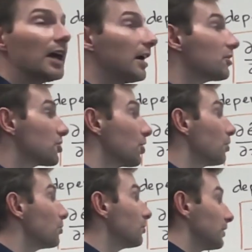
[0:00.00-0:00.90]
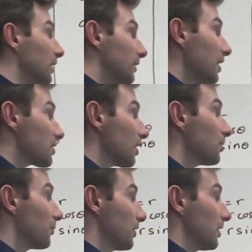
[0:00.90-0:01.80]
and so that's
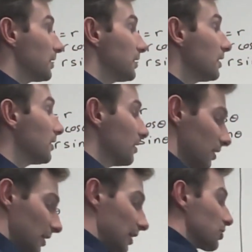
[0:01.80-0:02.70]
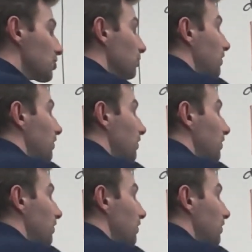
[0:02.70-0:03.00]
kind of the idea. And so